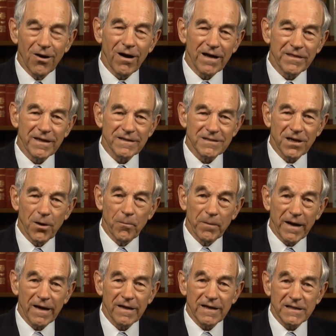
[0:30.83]
Oh, I think so,
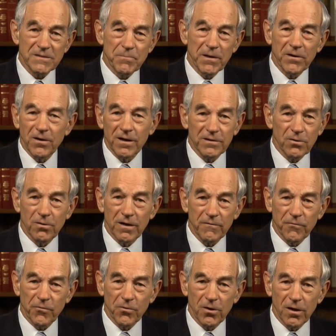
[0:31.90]
but I think it's been
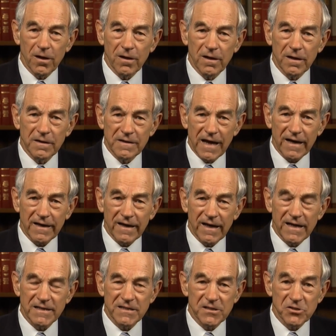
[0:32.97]
ongoing for
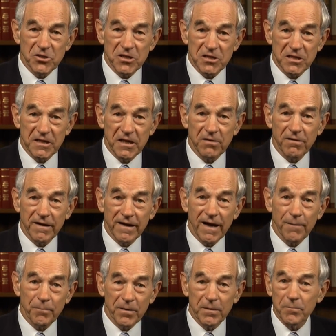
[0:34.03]
decades. It's just gearing
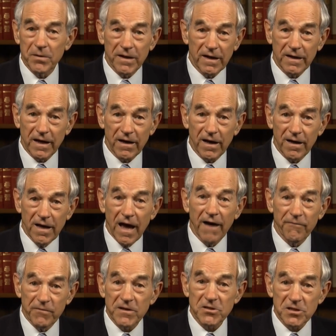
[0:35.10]
up and being
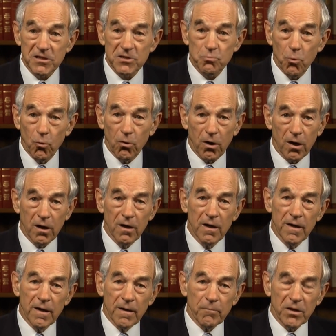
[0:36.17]
a vicious war.
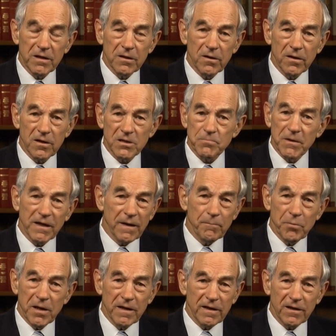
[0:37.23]
But, you know, there's been
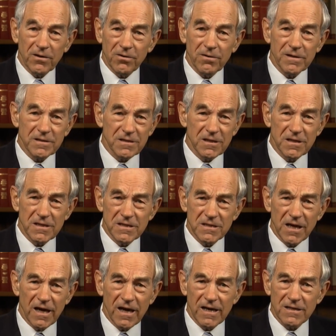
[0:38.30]
competing
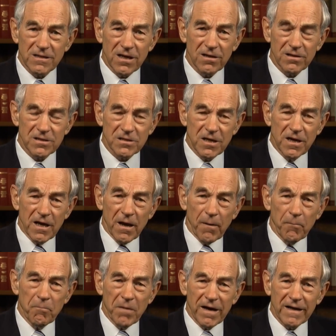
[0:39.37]
currencies. As long as
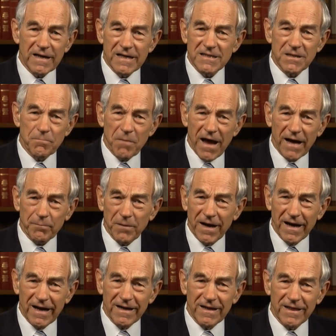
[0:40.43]
money isn't backed
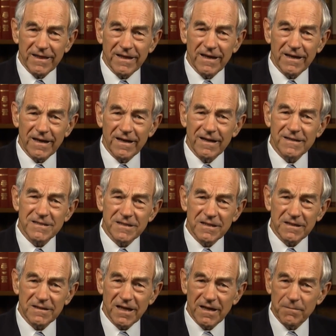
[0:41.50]
by anything and
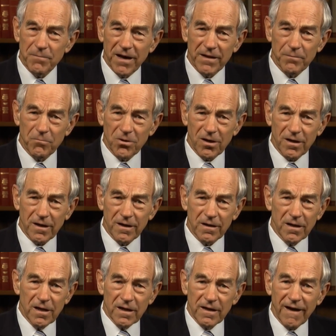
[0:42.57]
isn't dictated by the
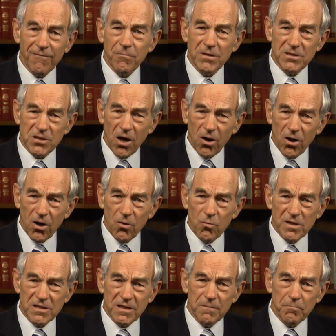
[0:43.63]
market, governments
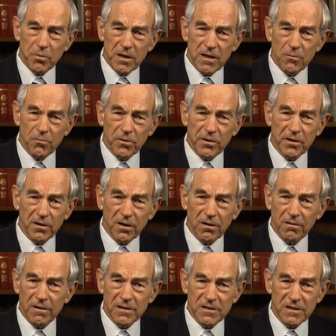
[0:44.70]
always compete with their
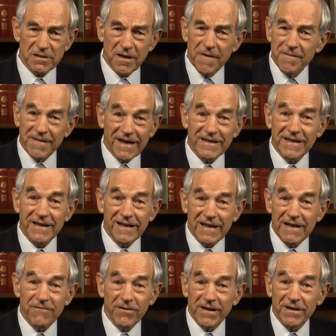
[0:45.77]
currencies. They did
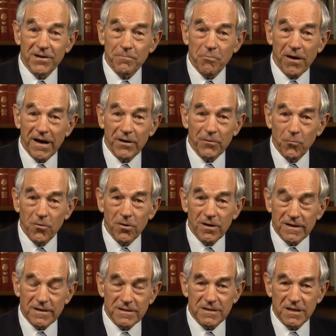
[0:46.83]
it even under Bretton
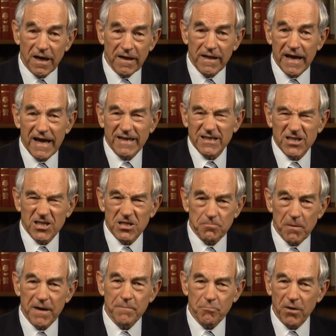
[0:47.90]
Woods. They had to
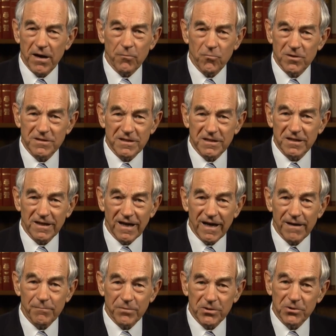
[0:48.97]
suspend Bretton Woods at
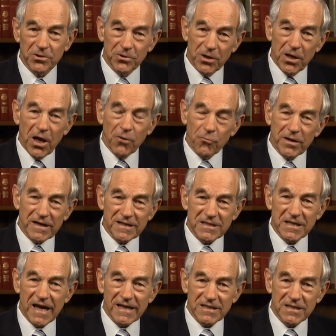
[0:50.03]
time to
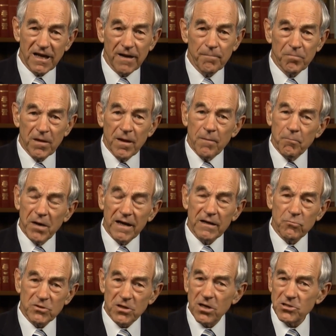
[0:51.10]
reassess it.
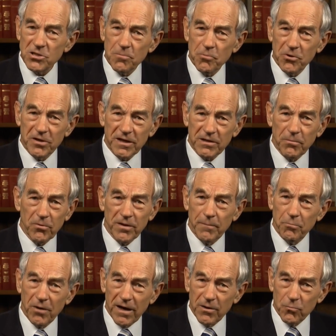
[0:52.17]
But it was also predictable
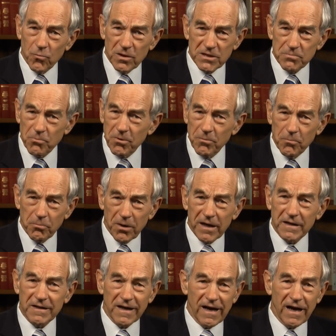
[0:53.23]
that Bretton Woods would
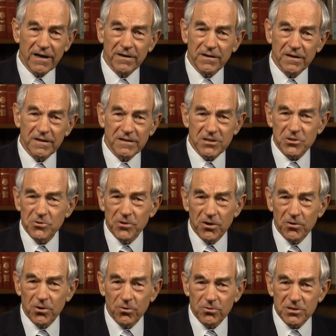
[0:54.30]
break down and the
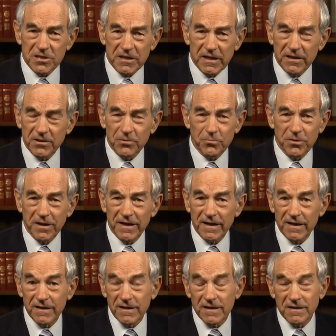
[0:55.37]
pseudo-gold standard would
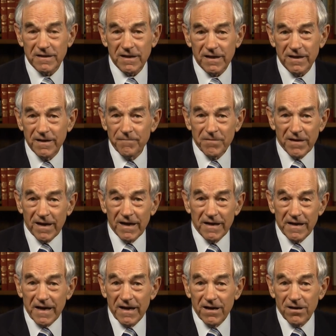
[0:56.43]
end, and it did.
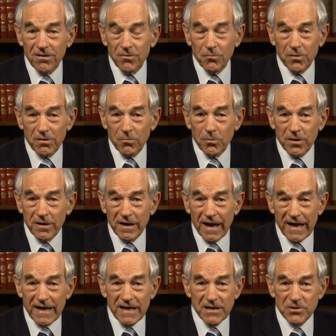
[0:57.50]
And now we're in
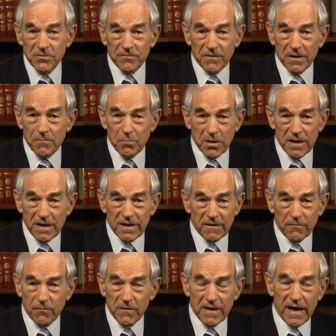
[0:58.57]
an age of
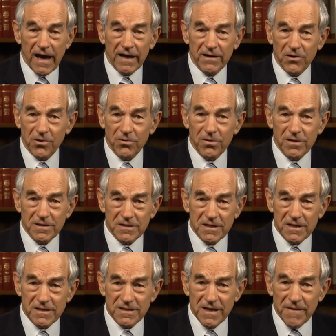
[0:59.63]
competing fiat
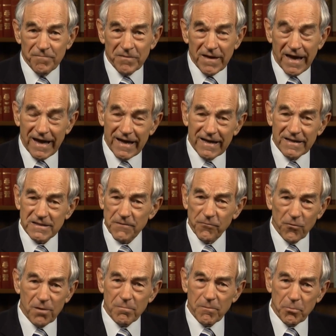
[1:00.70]
currencies, and it's a
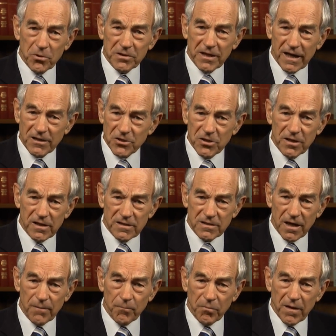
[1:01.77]
form of
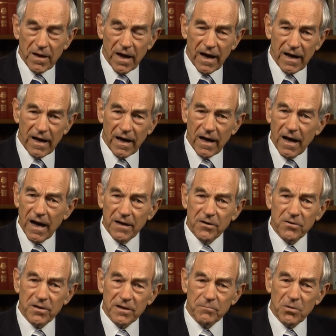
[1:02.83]
protectionism.
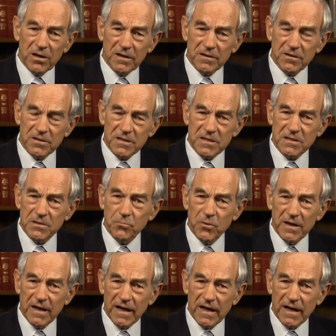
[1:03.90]
Under the monetary system